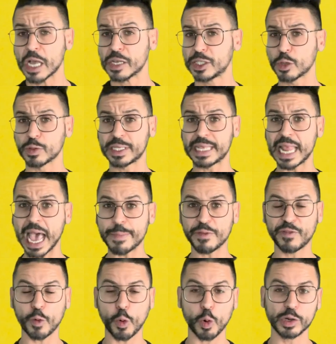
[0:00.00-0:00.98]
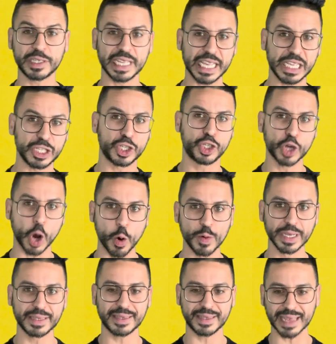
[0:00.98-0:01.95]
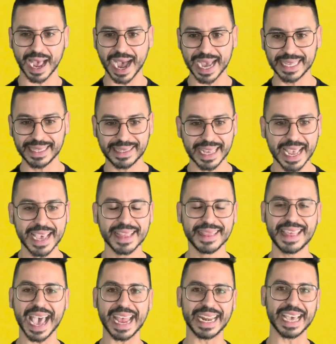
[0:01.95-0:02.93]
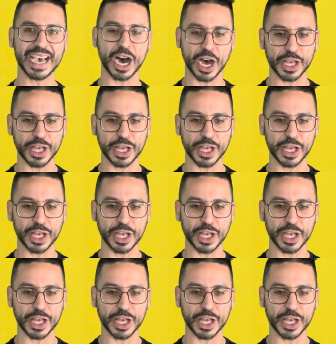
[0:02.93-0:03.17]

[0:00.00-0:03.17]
So Snap, of course, is showing signs that